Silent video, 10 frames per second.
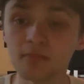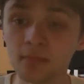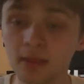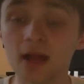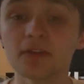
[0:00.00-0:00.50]

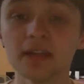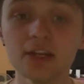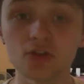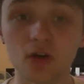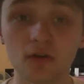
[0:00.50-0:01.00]
Now, the
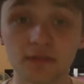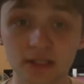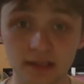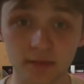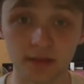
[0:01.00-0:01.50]
nature of
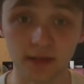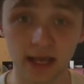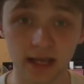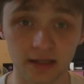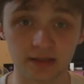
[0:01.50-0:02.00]
these summoning
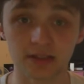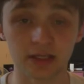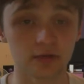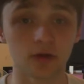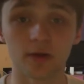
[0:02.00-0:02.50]
mechanics,
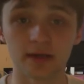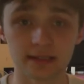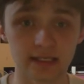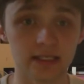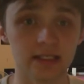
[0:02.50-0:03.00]
Synchro,
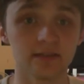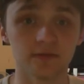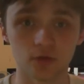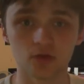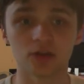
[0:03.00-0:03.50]
Xyz,
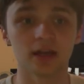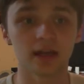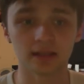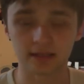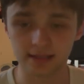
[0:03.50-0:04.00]
Fusion,
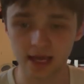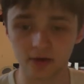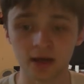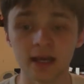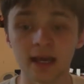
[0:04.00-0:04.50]

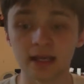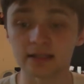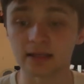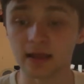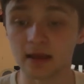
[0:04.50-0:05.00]
etc., is
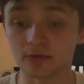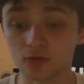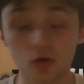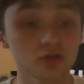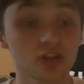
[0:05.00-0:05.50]
that
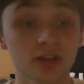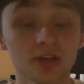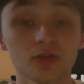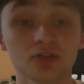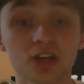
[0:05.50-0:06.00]
they're
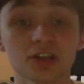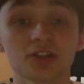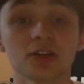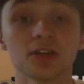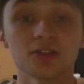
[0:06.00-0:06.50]
not
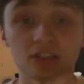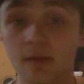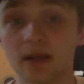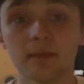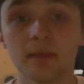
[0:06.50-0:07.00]
just
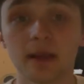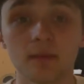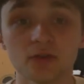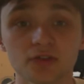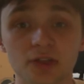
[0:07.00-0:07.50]
summoning big
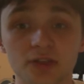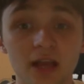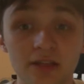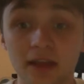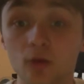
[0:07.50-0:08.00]
monsters.
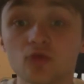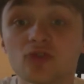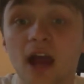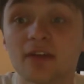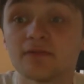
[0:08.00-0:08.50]
They also
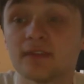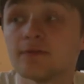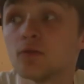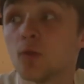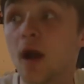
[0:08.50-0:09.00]
have
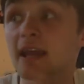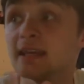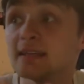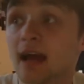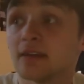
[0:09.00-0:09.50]
different
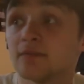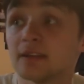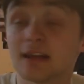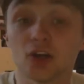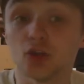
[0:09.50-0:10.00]
ways and
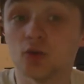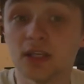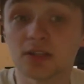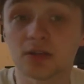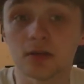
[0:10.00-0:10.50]
things that are
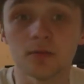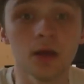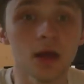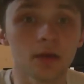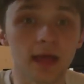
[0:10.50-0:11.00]
unique to them
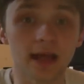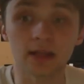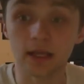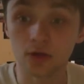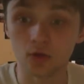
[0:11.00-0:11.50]
that
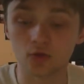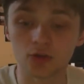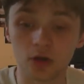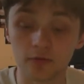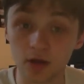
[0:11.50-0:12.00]
they can
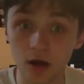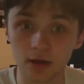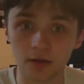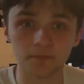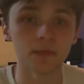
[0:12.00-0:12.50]
also rely
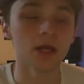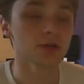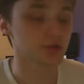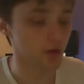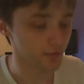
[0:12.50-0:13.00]
on.
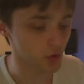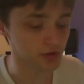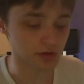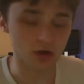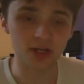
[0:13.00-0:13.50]
So, of
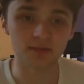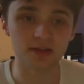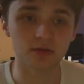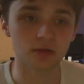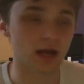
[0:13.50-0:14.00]
course, Odd Eyes
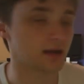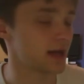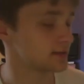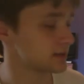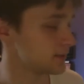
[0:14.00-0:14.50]
Pendulum Dragon
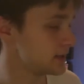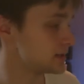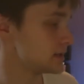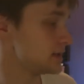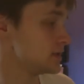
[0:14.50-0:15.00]
has the
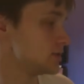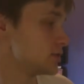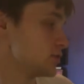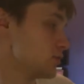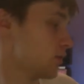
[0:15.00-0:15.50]
ability
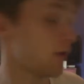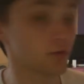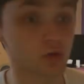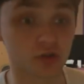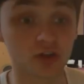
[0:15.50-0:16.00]
to, of
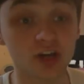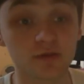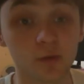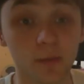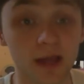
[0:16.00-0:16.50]
course, search
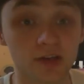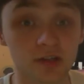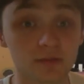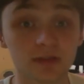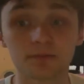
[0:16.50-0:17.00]
for more
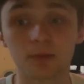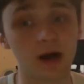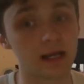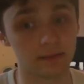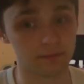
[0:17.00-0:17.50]
pendulums
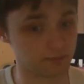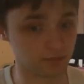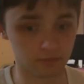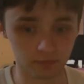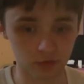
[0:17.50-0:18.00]
by
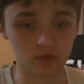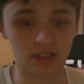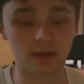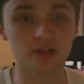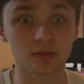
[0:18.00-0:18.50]
using
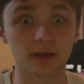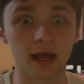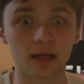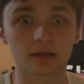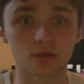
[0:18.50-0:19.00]
the pendulum
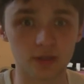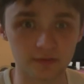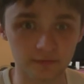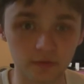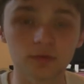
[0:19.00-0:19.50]
mechanic to its
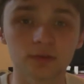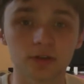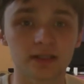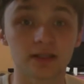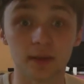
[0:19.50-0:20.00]
full
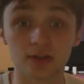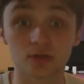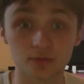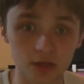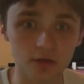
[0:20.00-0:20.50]
degrees in the
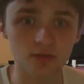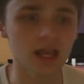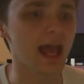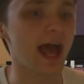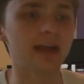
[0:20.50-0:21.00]
pendulum zones,
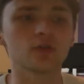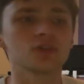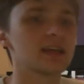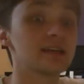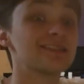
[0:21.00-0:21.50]
and of
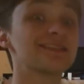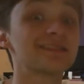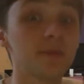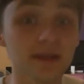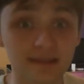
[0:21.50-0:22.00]
course it gets to
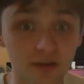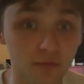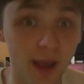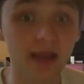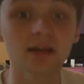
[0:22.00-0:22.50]
summon
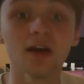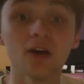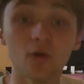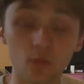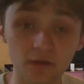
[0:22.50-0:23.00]
itself back
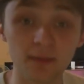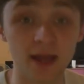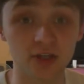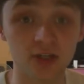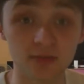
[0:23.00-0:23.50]
with
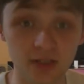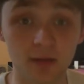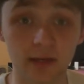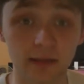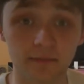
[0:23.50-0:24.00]
pendulum summoning.